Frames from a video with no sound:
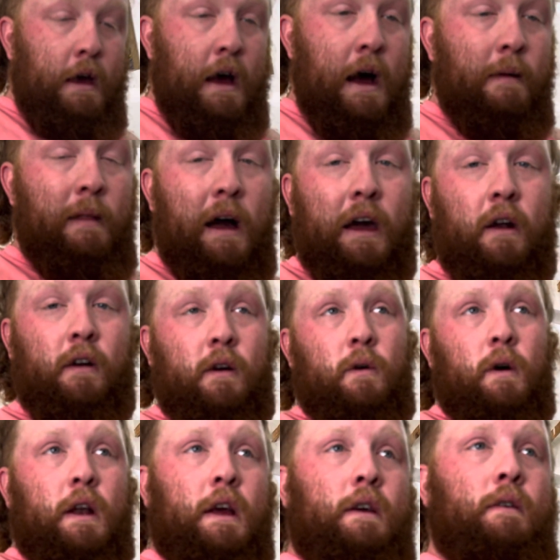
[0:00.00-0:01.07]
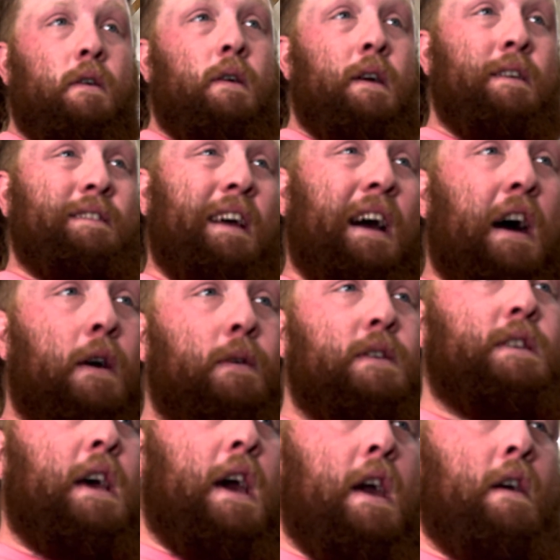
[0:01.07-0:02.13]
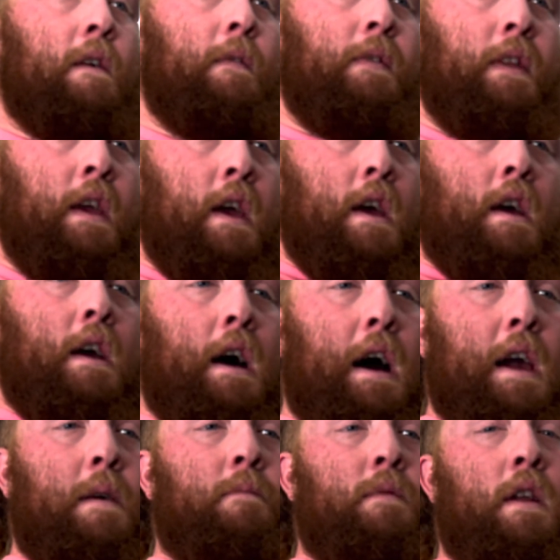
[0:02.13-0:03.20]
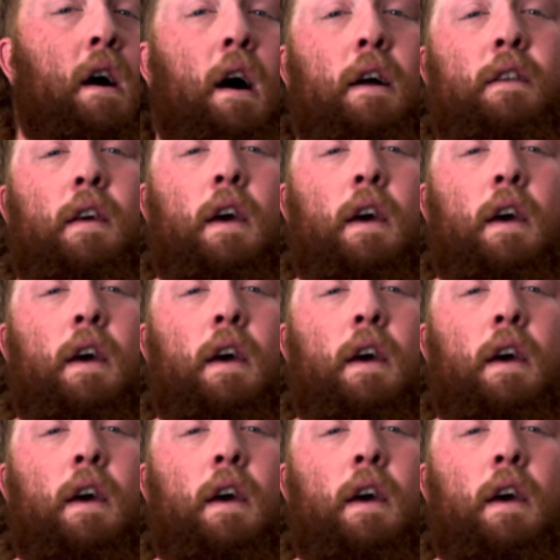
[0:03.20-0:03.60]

I'm not gonna record it, because like I always say, I am not